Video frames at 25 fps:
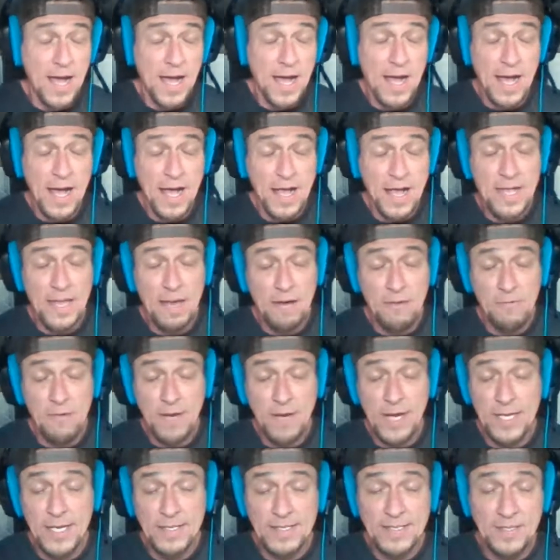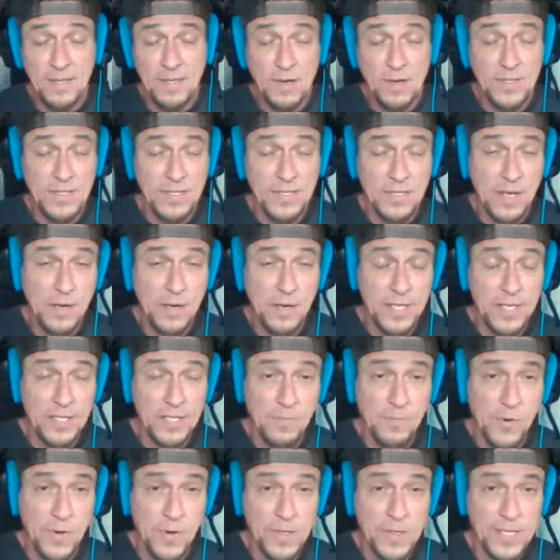I get ready so slow in the
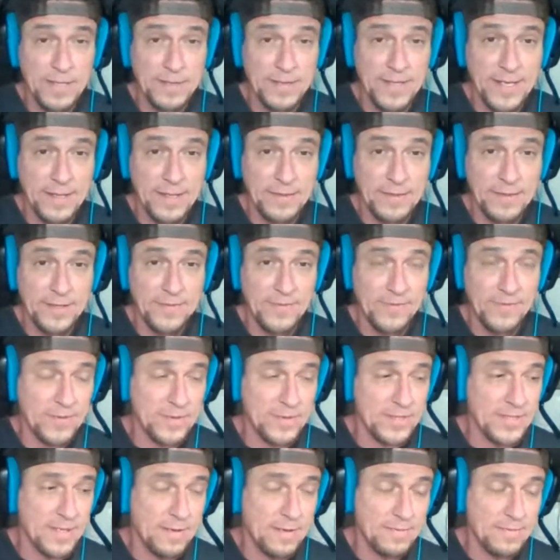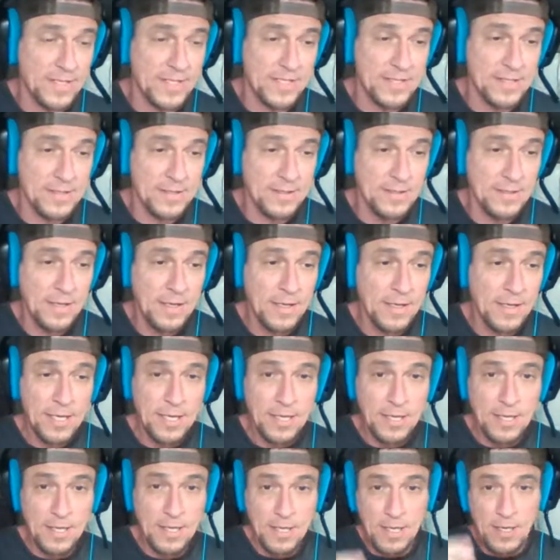morning lately for some reason,
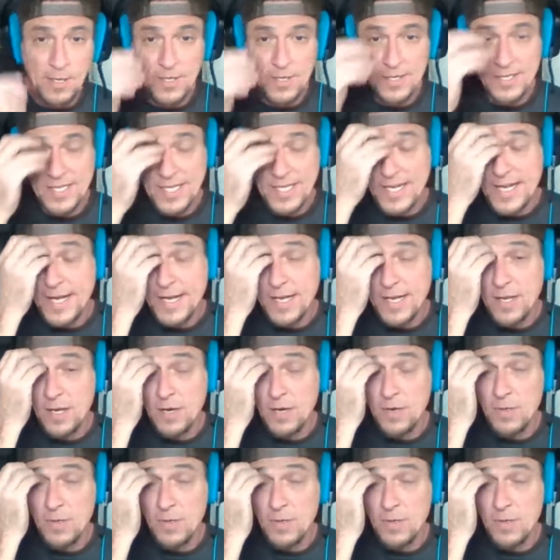you know, and then I go